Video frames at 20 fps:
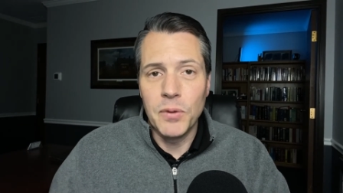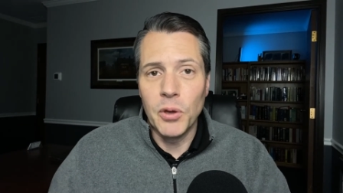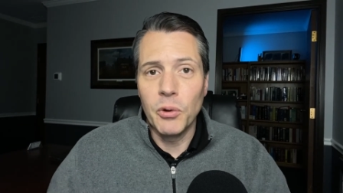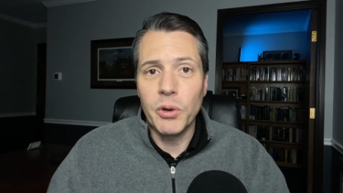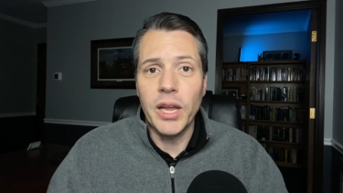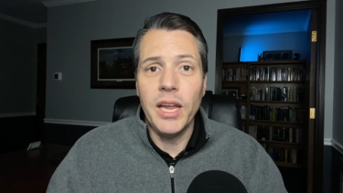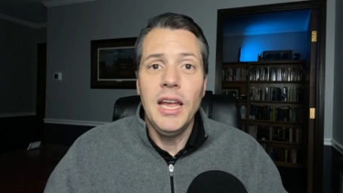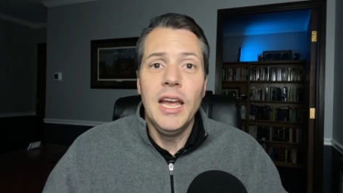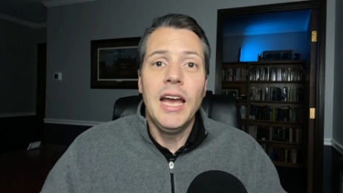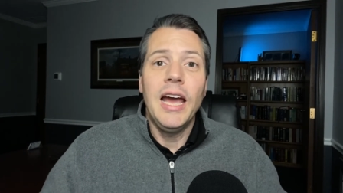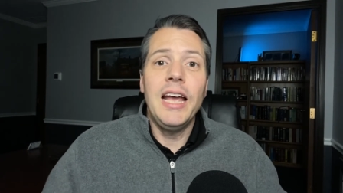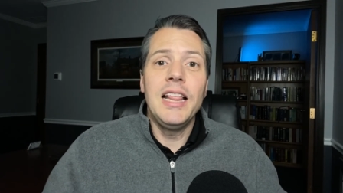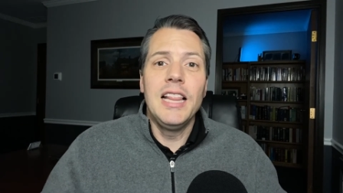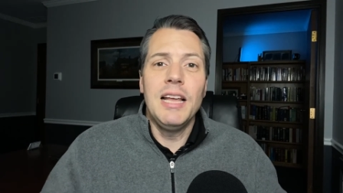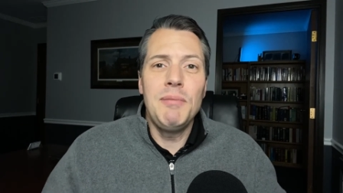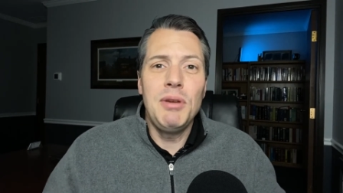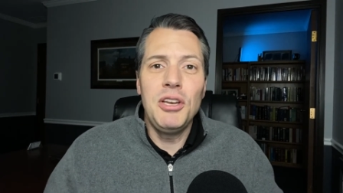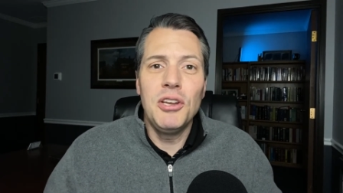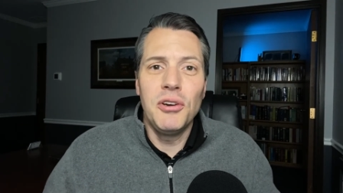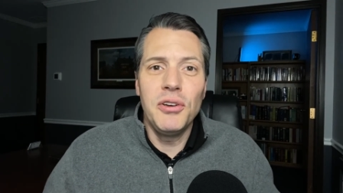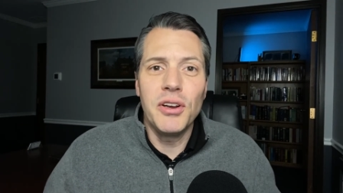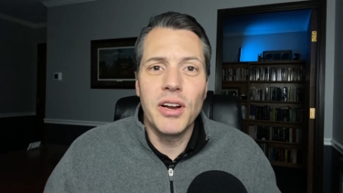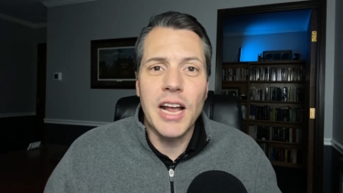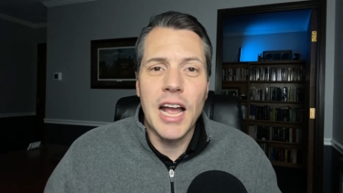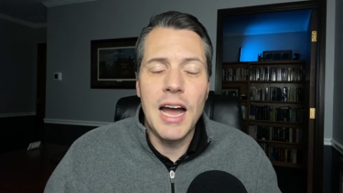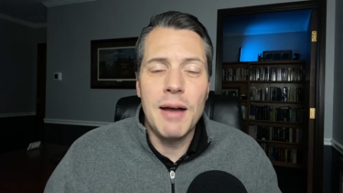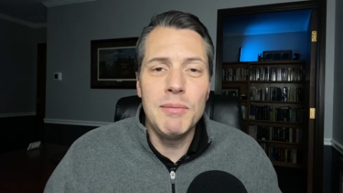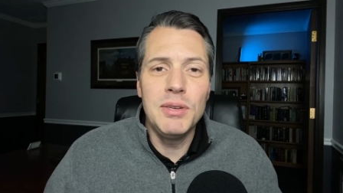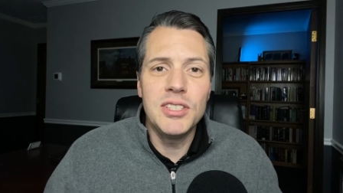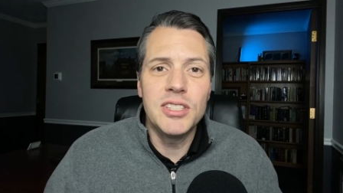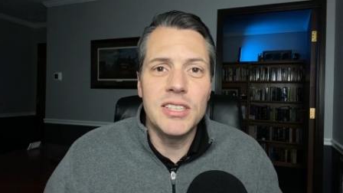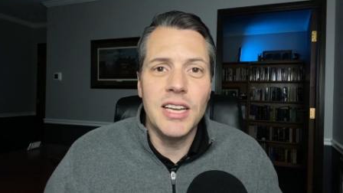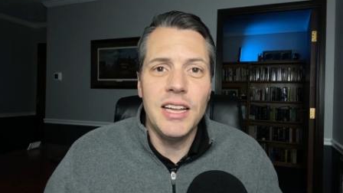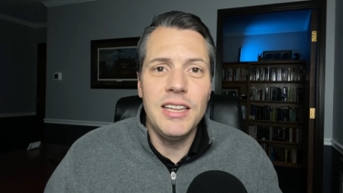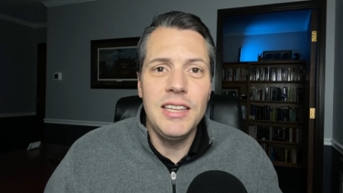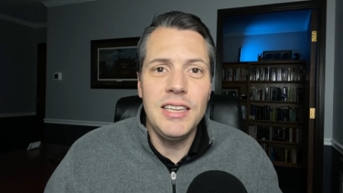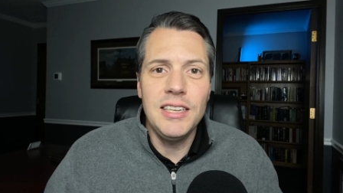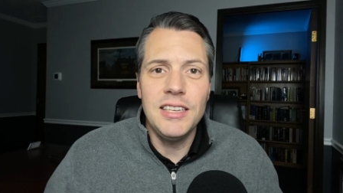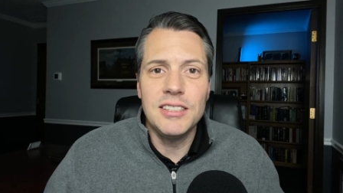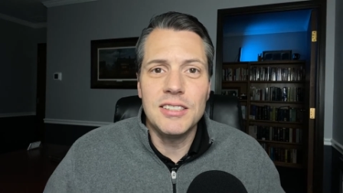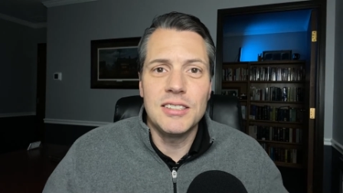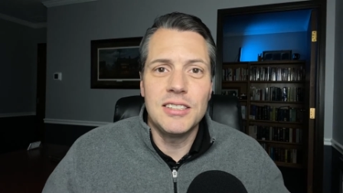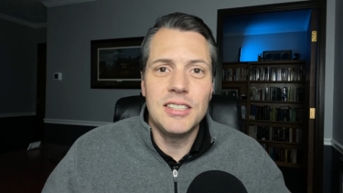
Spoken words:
Okay. Hey, let me know your comments on this.